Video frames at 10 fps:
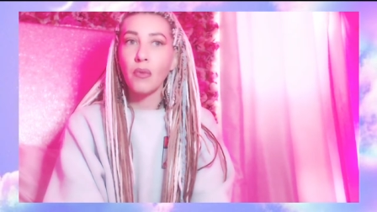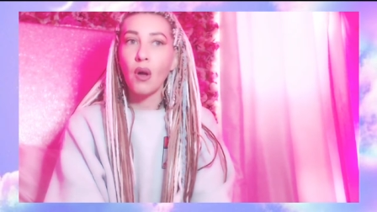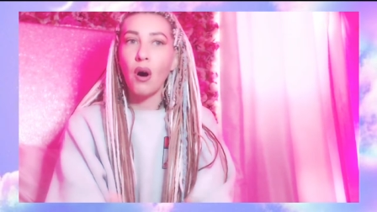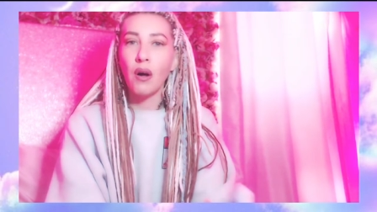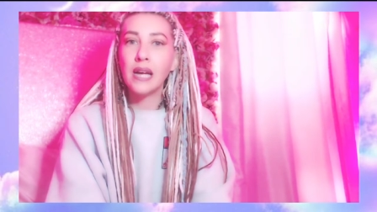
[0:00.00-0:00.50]

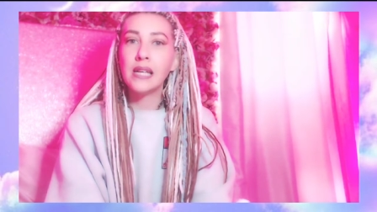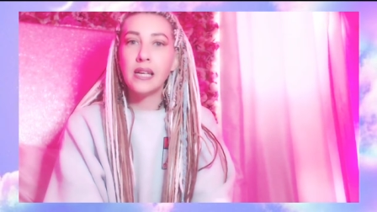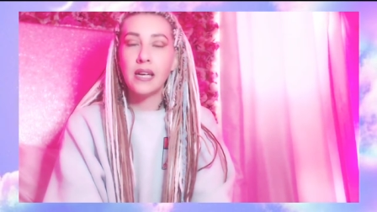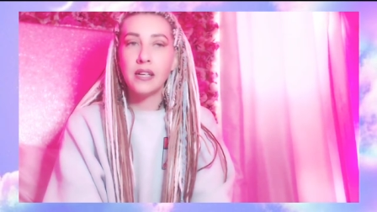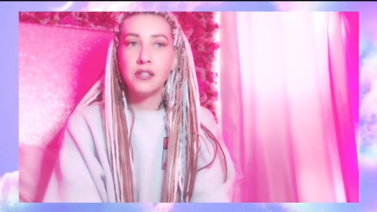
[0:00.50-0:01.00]
all I
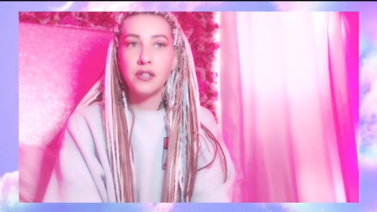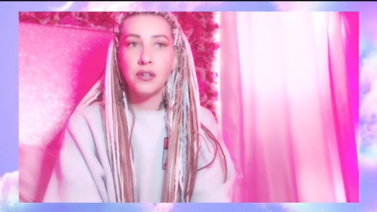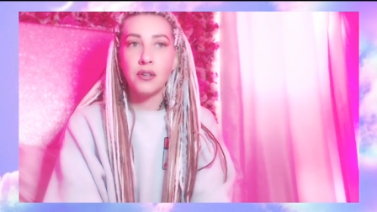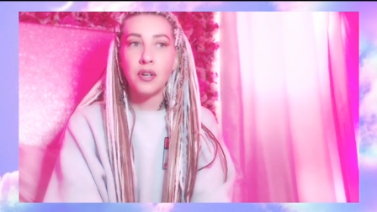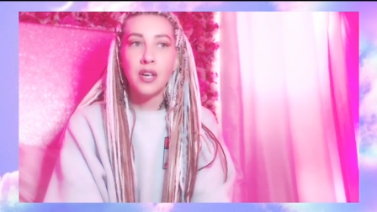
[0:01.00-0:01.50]
needed
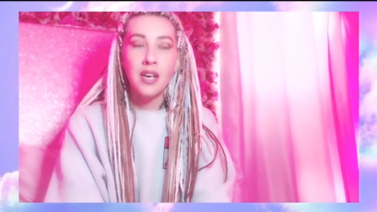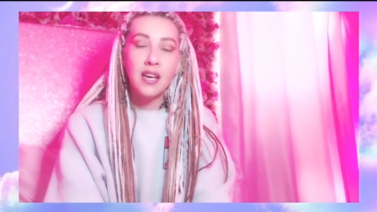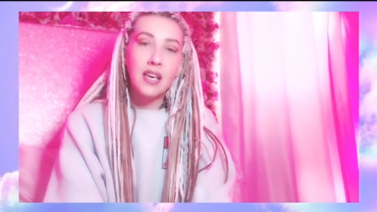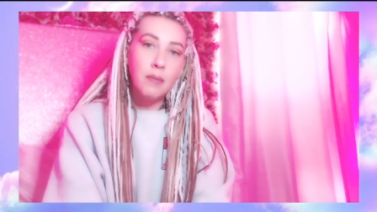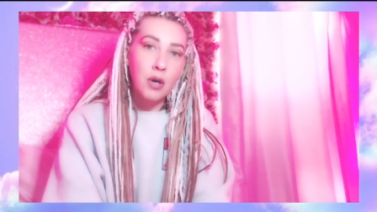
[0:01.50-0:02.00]
to
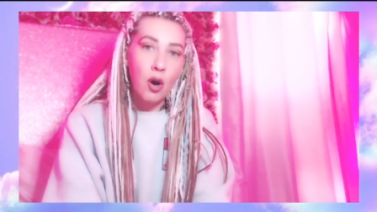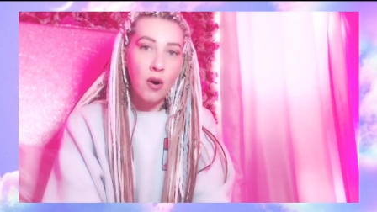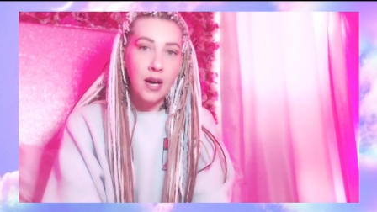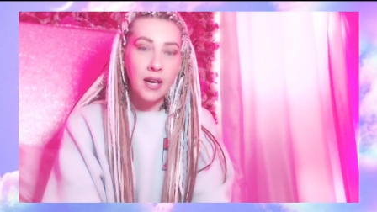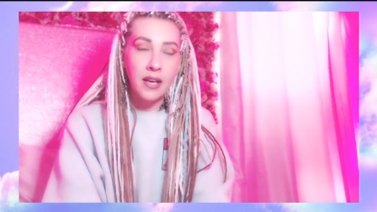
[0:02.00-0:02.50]
keep
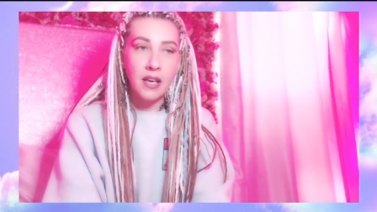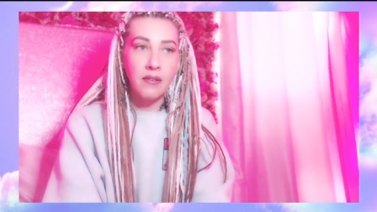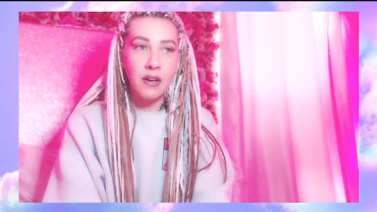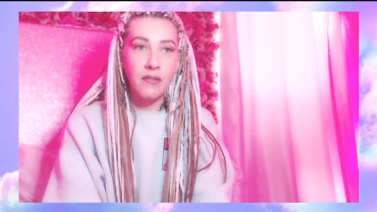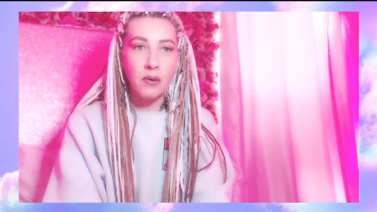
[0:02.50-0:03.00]
going,
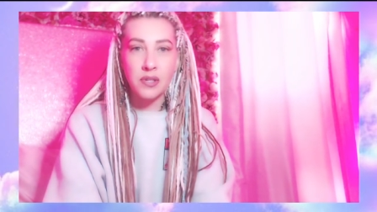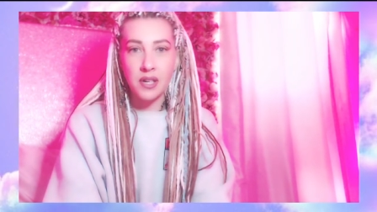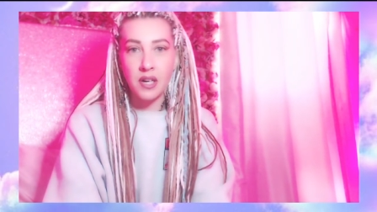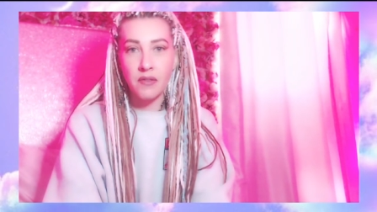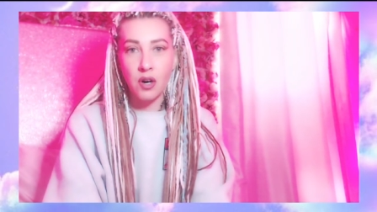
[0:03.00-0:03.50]
even if it was
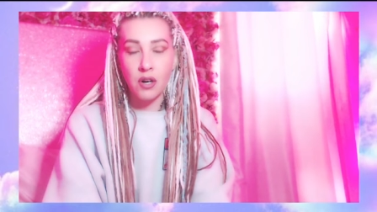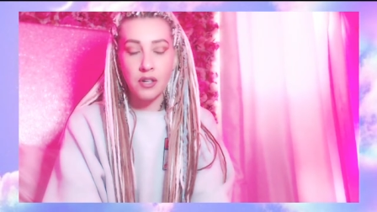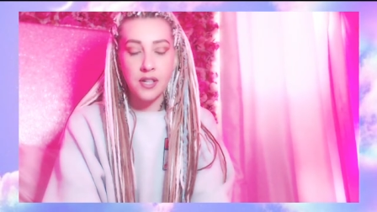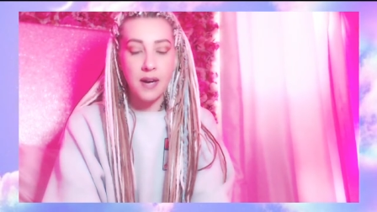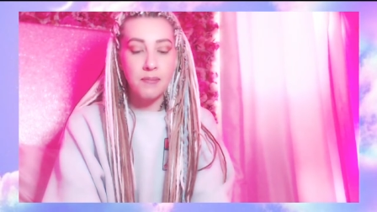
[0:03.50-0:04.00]
kind of a harder
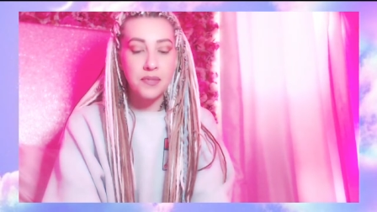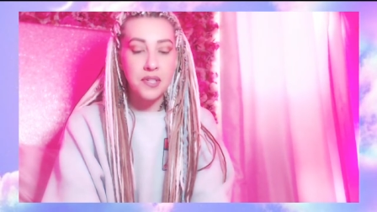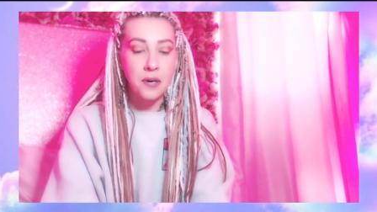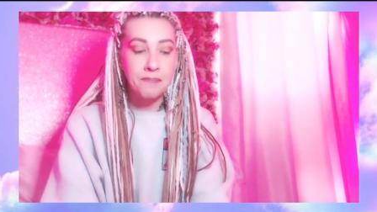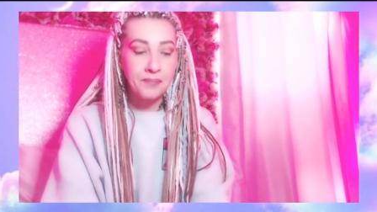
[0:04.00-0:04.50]
time.
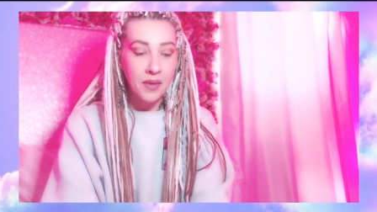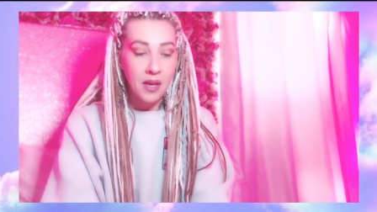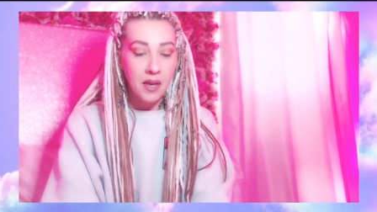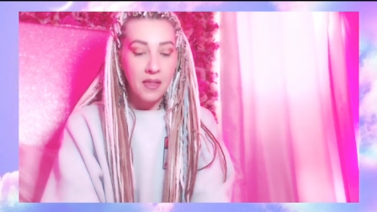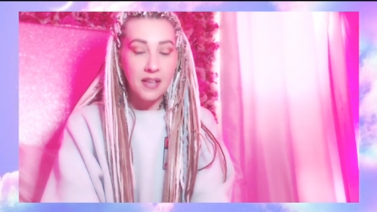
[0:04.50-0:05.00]
So
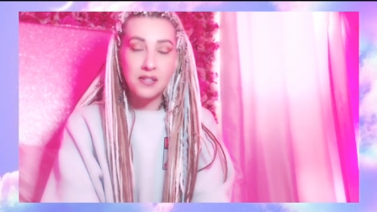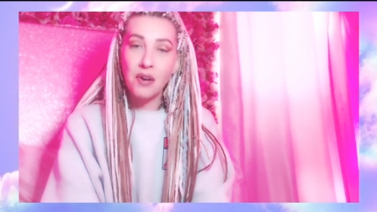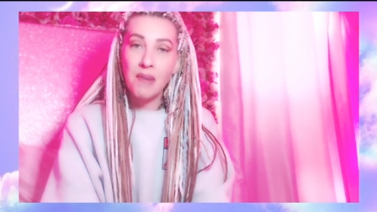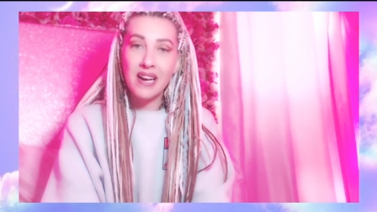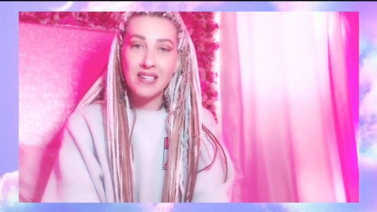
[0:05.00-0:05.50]
that's all
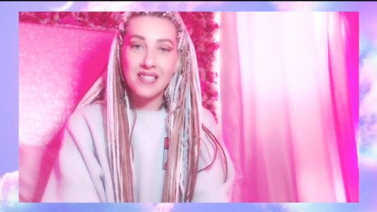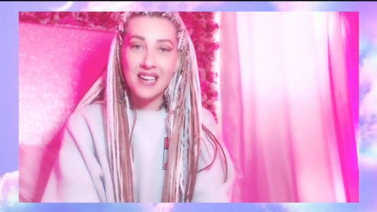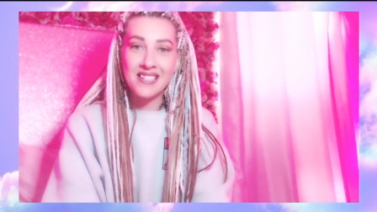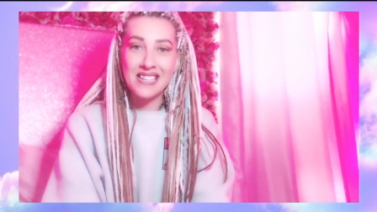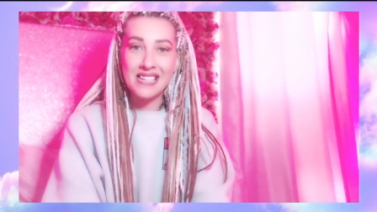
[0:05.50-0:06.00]
my
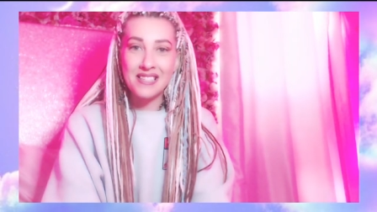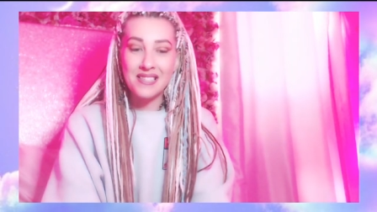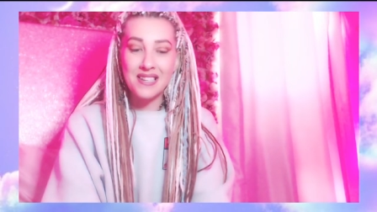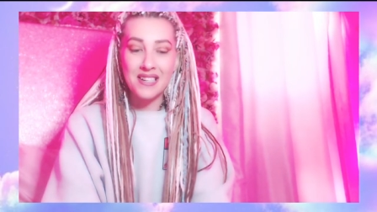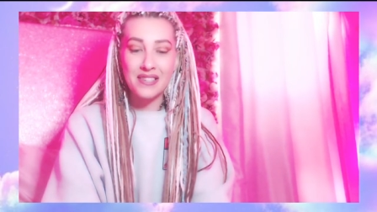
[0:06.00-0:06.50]
intent is,
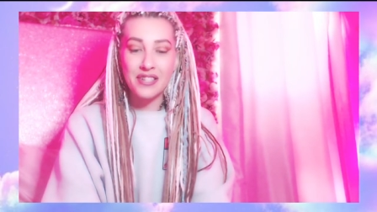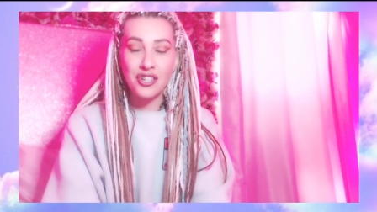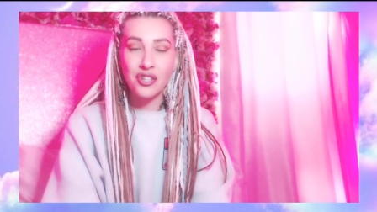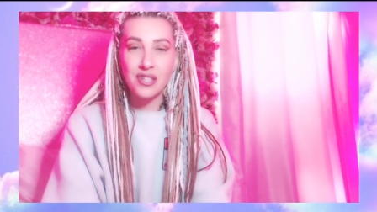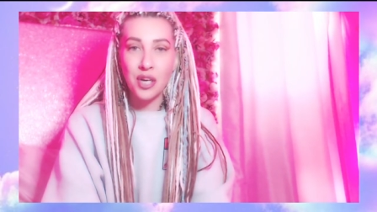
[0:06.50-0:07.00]
is to
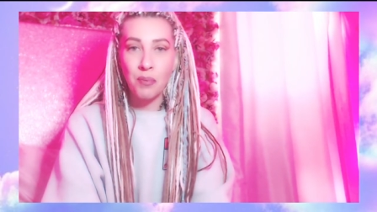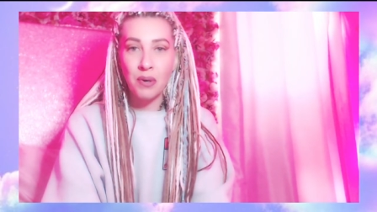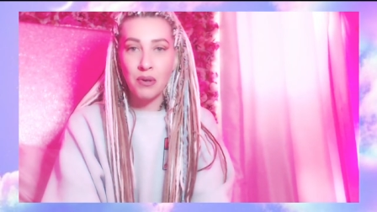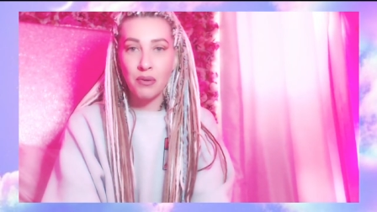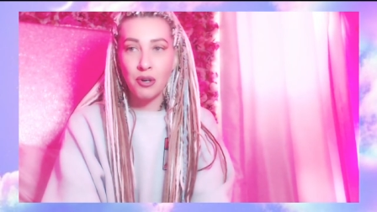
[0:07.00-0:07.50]
just help
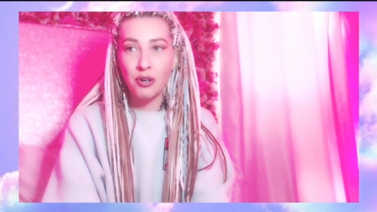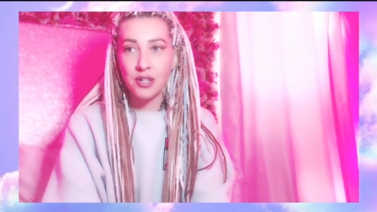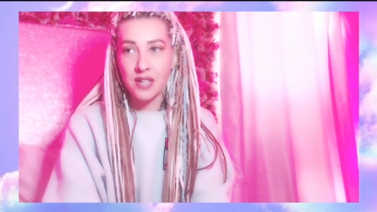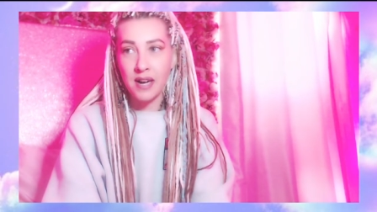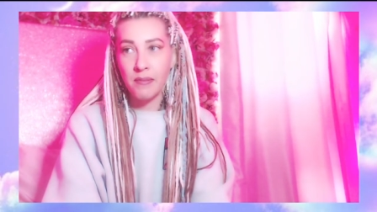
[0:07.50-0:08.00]
you through a
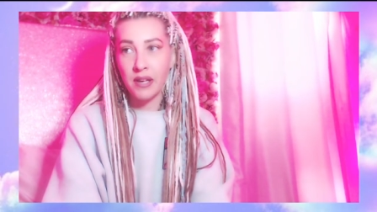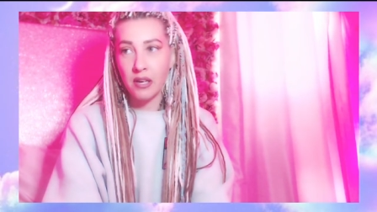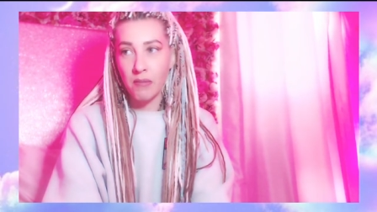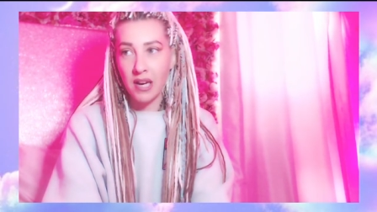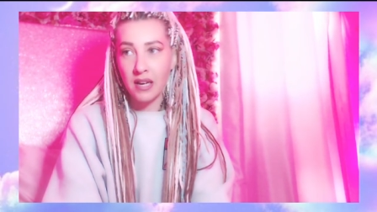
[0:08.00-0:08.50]
time that you
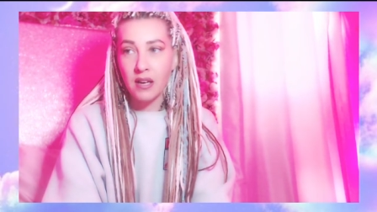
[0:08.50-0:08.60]
may